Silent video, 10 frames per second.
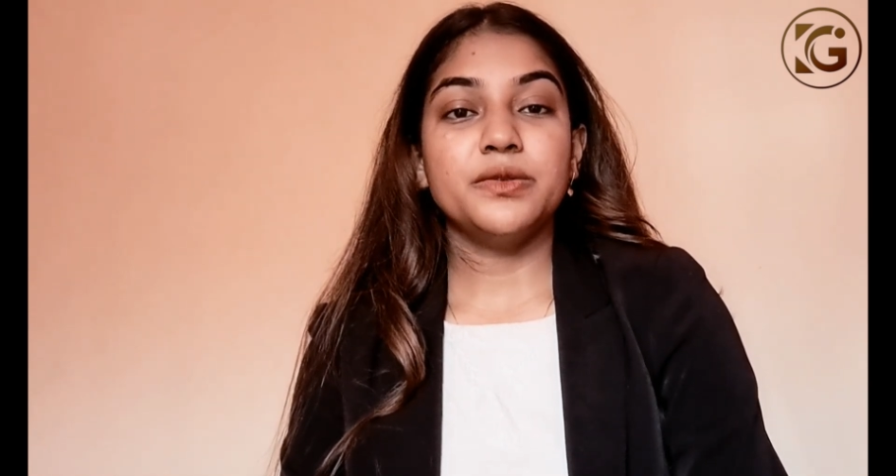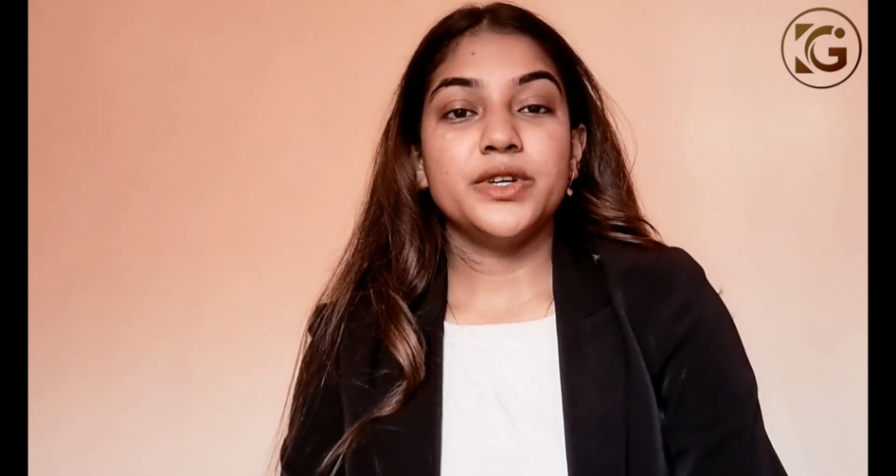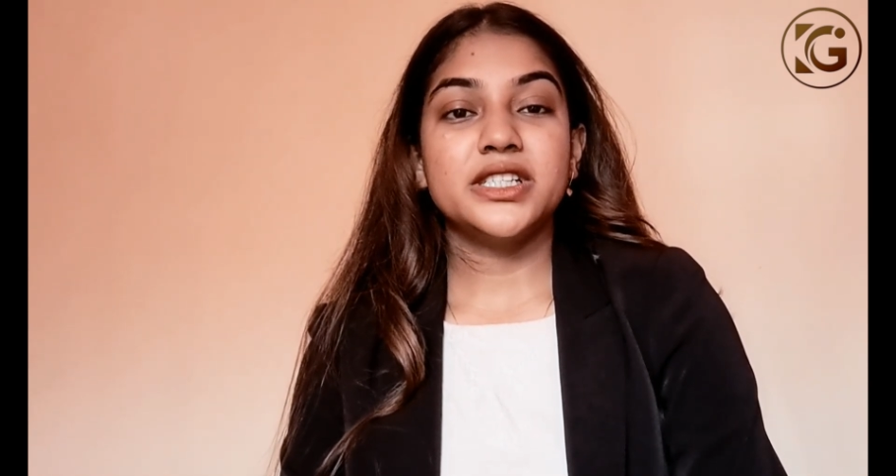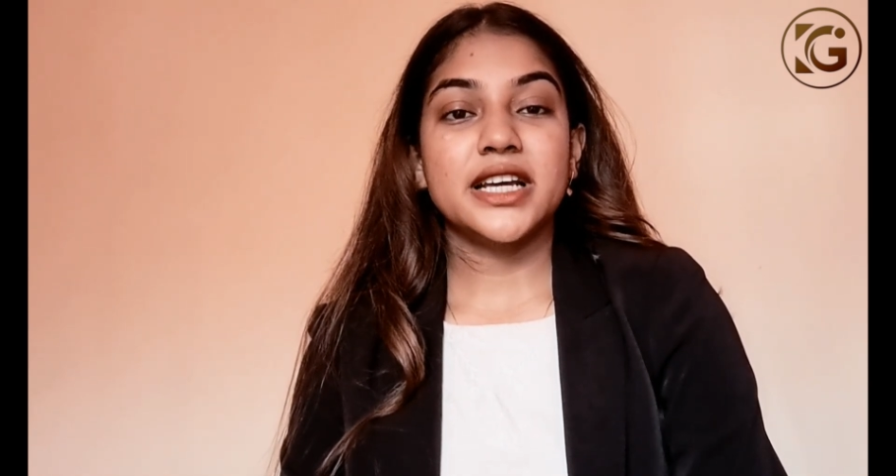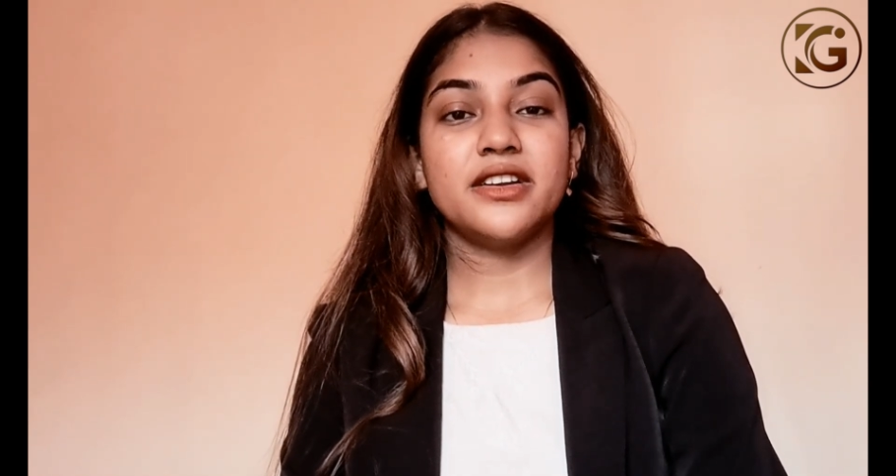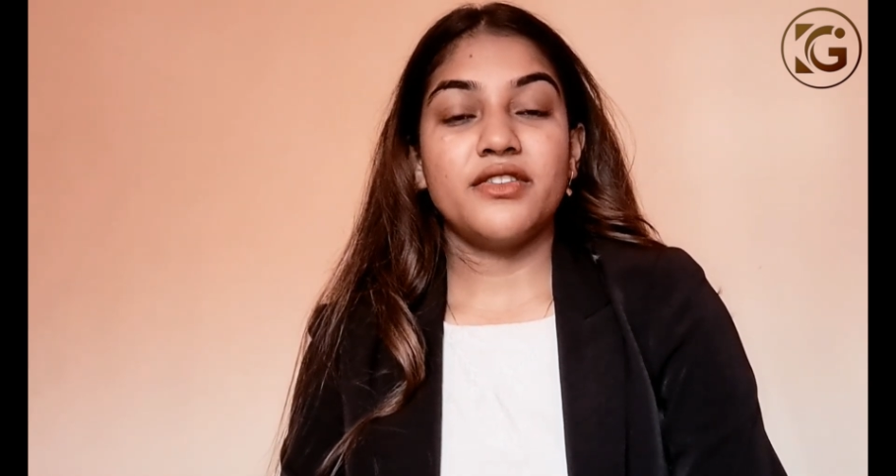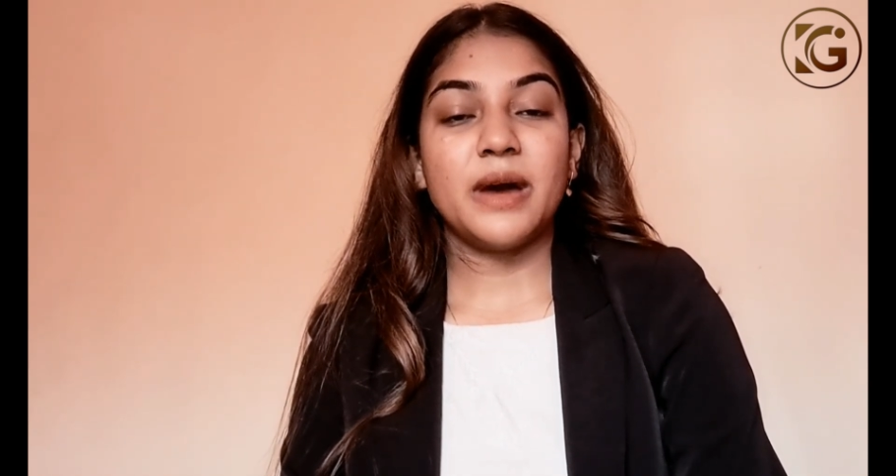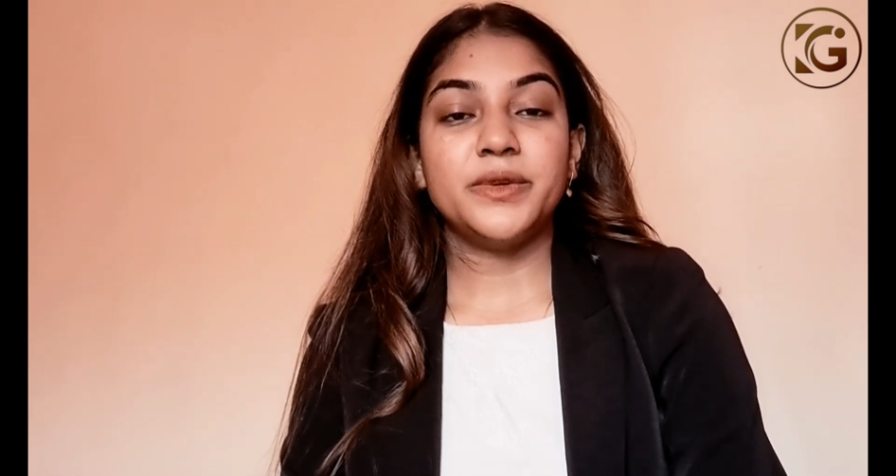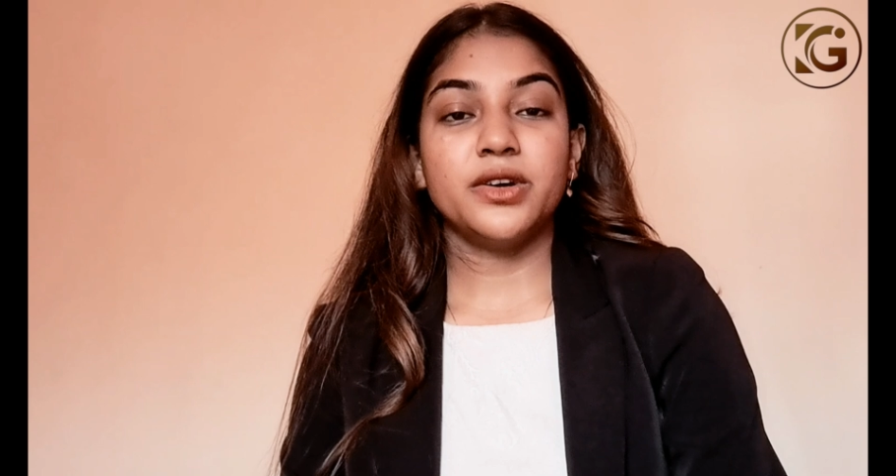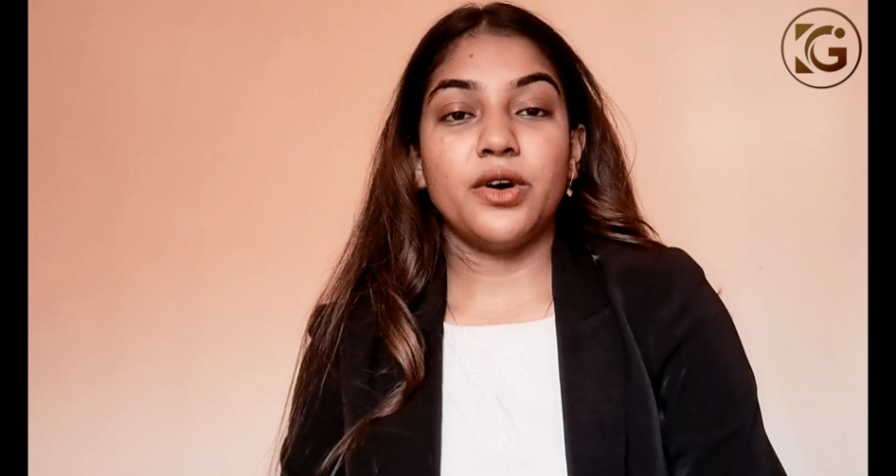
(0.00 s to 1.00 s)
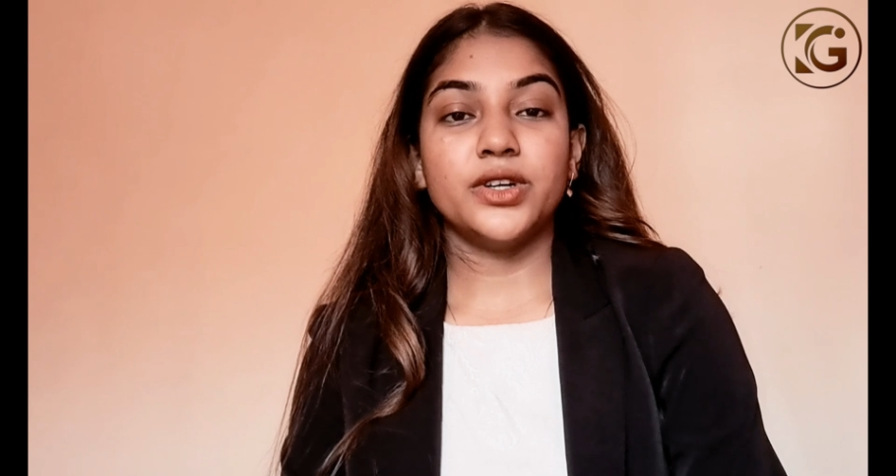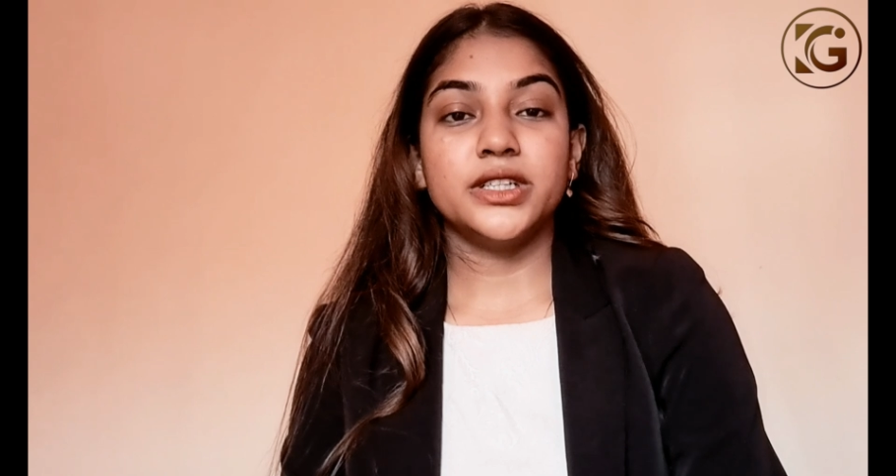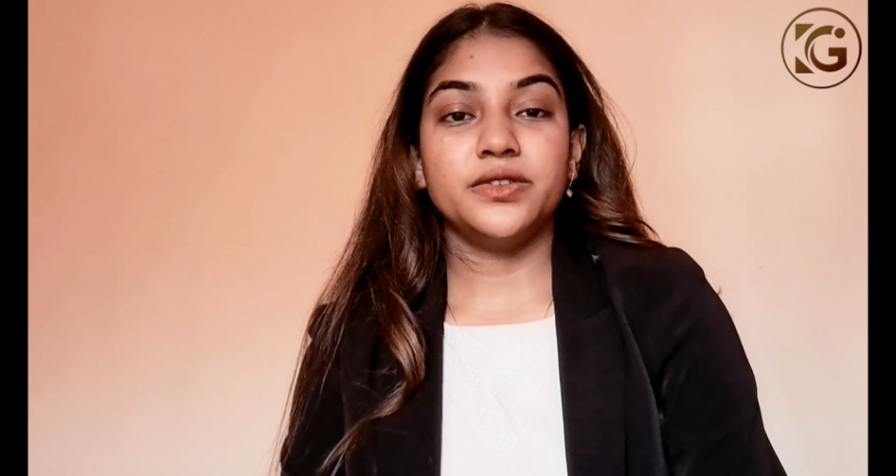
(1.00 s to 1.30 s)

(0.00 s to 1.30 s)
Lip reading: which can erupt according